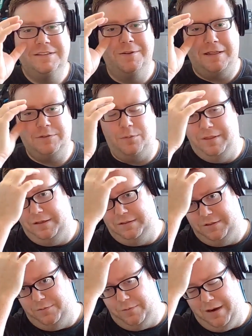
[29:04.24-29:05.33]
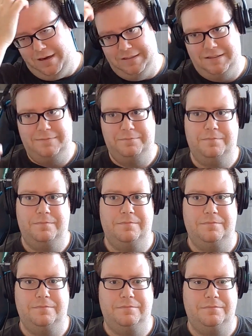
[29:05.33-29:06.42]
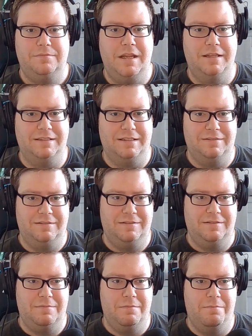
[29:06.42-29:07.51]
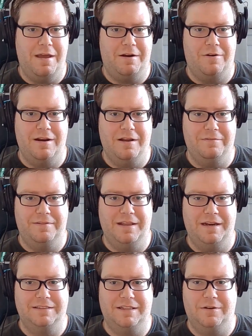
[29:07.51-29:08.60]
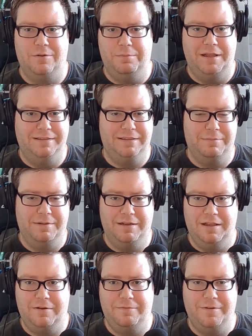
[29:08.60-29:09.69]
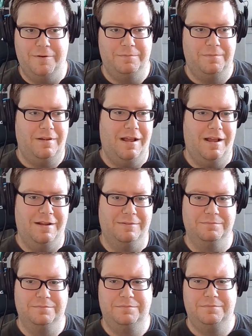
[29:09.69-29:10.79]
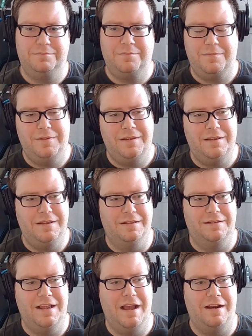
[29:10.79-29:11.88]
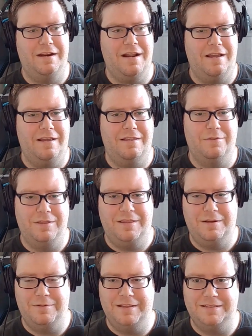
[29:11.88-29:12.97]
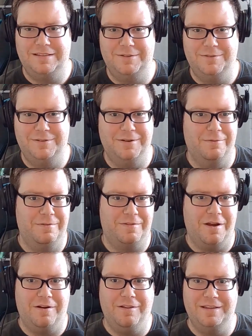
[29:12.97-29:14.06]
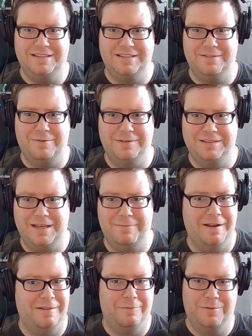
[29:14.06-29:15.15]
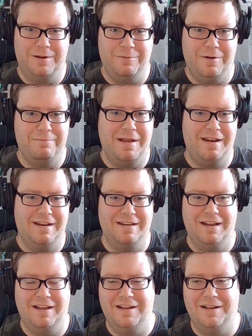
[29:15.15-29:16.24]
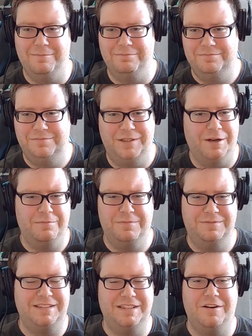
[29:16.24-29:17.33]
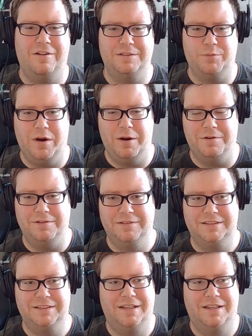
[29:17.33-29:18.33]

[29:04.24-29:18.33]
So that's one thing too, right? Is it better enough that it's going to replace something like a phone? And the one thing with this too, we've got all these different ones coming out, the Rewind Pendant. We've seen all these wearables.